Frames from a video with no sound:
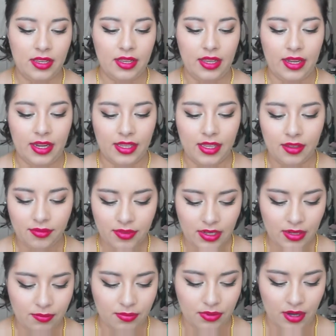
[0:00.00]
and I can't find
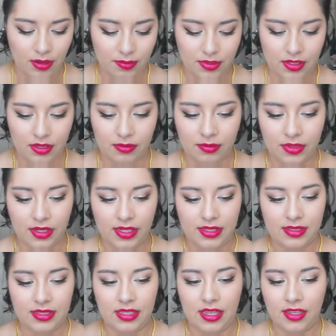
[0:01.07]
a proper
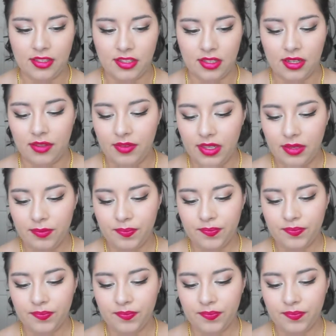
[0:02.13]
pronunciation of it